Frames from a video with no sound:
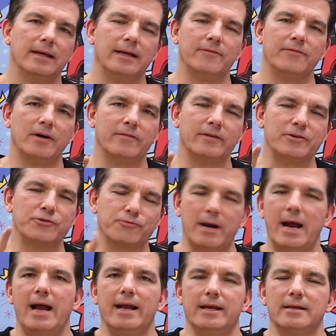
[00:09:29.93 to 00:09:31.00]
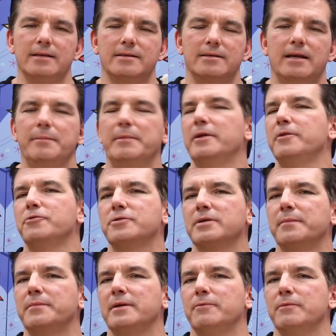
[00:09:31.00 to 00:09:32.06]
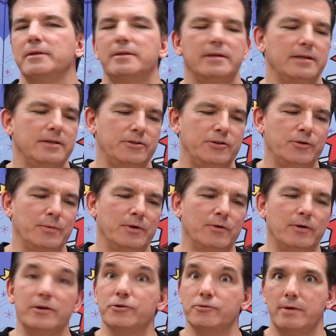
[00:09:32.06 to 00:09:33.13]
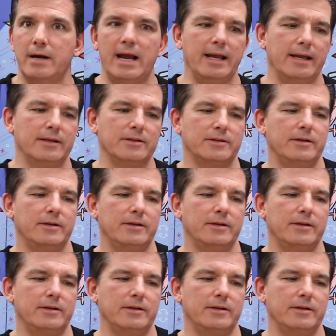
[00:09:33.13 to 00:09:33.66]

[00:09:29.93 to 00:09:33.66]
involving dragons, and I'm going to do something with these humanoid dragons.